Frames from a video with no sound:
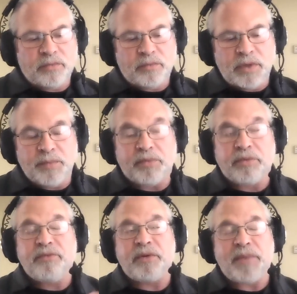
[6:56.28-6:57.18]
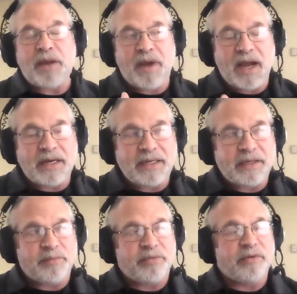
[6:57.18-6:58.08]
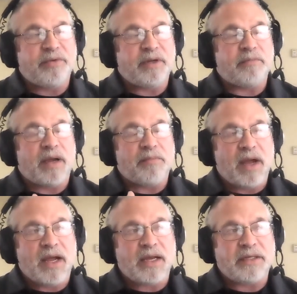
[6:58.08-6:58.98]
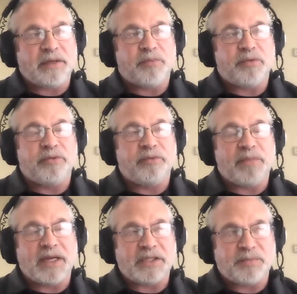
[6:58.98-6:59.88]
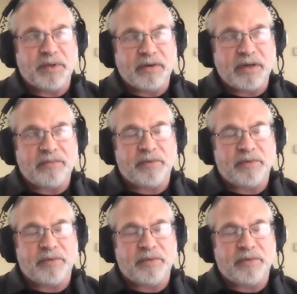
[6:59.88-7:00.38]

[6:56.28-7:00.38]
improving my body, improving my mind, improving my spirit,